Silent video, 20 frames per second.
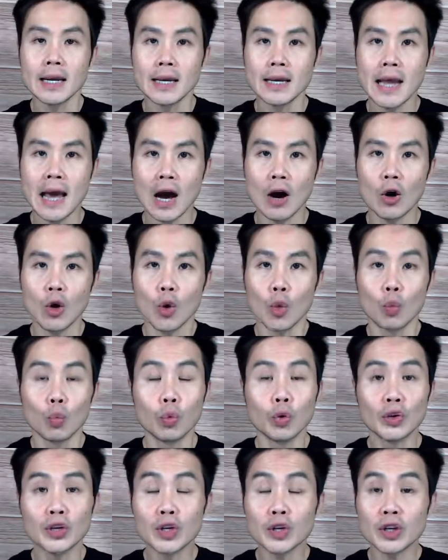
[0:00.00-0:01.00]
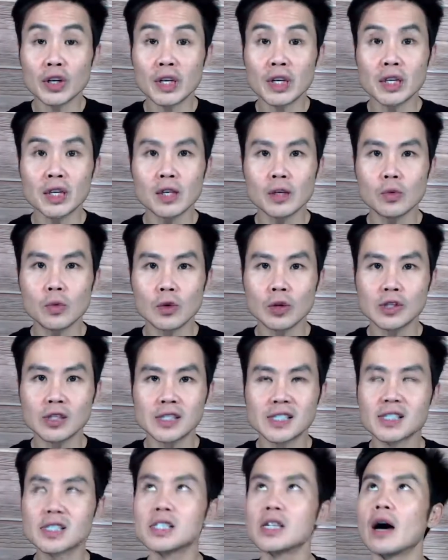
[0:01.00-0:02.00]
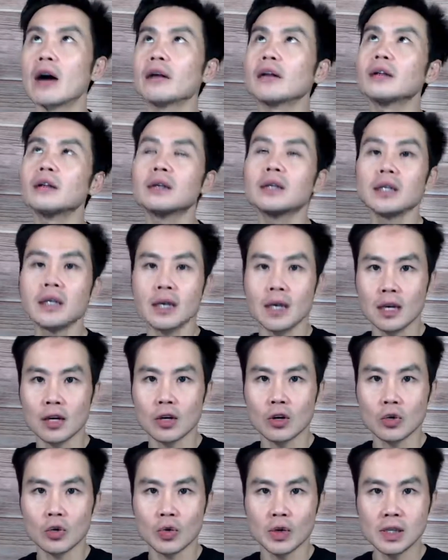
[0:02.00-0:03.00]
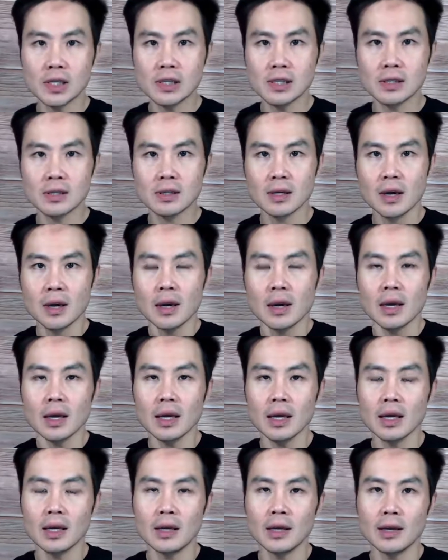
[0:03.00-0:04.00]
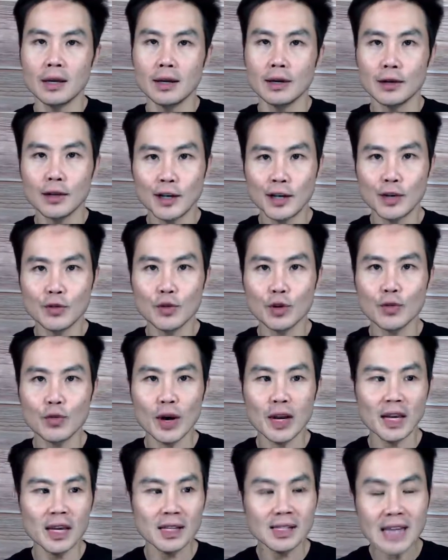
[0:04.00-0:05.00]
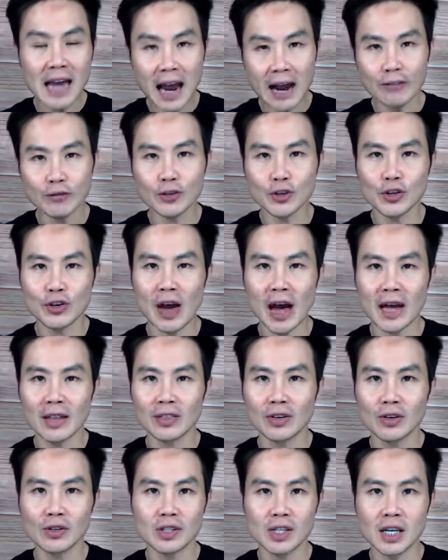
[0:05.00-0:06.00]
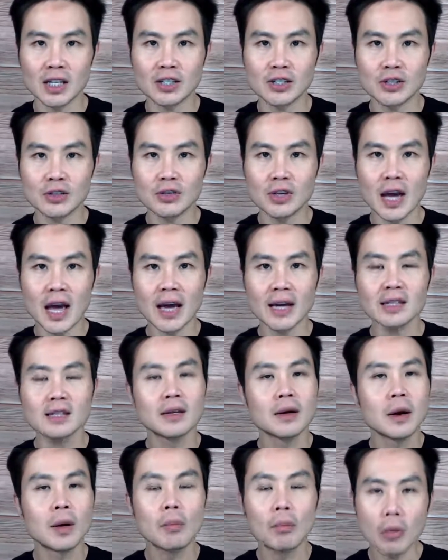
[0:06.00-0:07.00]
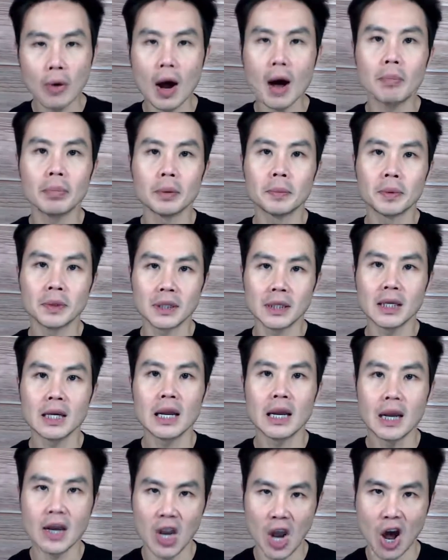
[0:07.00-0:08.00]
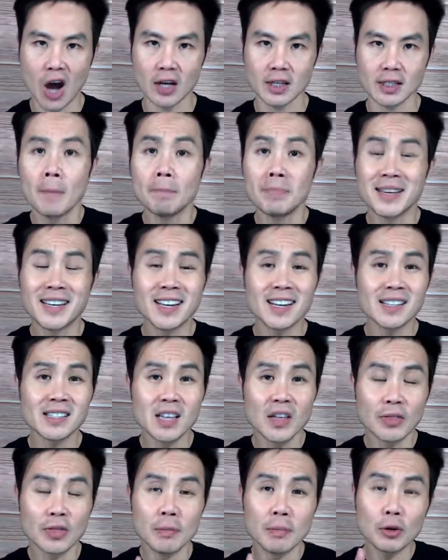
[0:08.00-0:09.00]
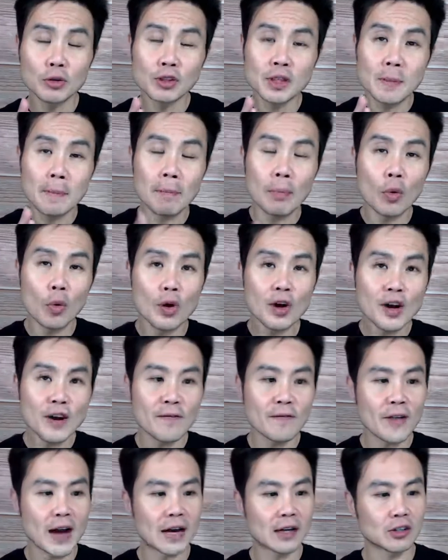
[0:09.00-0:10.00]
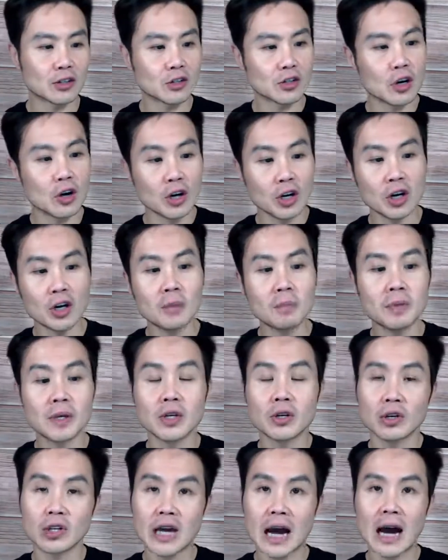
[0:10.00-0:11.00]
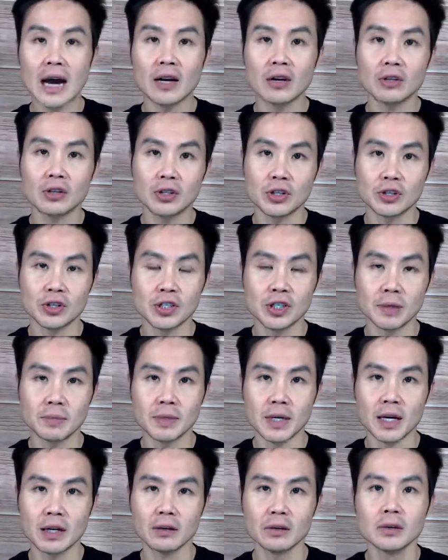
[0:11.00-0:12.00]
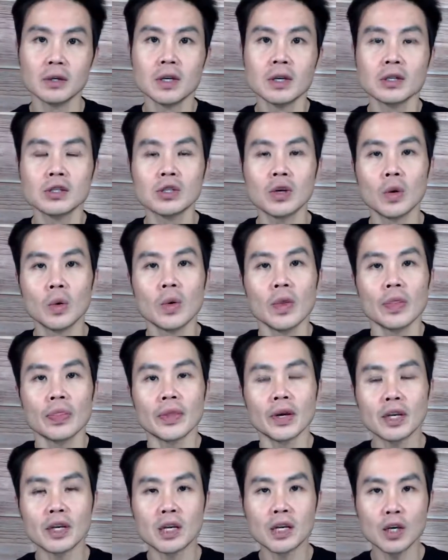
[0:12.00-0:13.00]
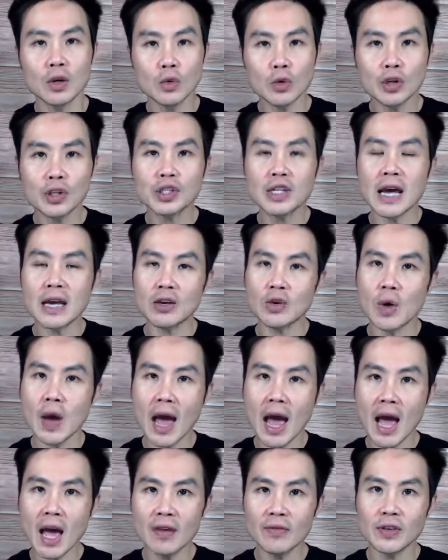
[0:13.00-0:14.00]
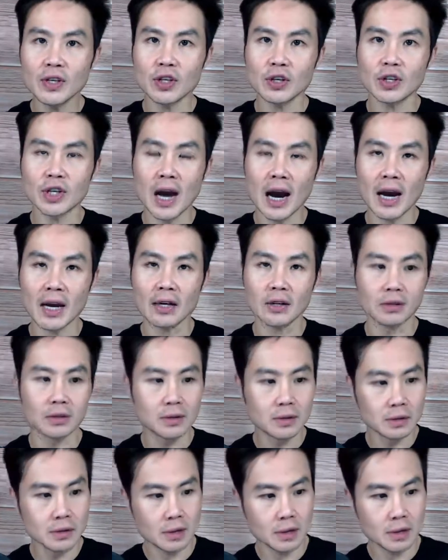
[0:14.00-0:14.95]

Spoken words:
Now, will your keywords suddenly increase in keyword rankings after you add those H2 tags? Probably not, because the most important factors are going to be your title and your subtitle. So the keywords that you have in your title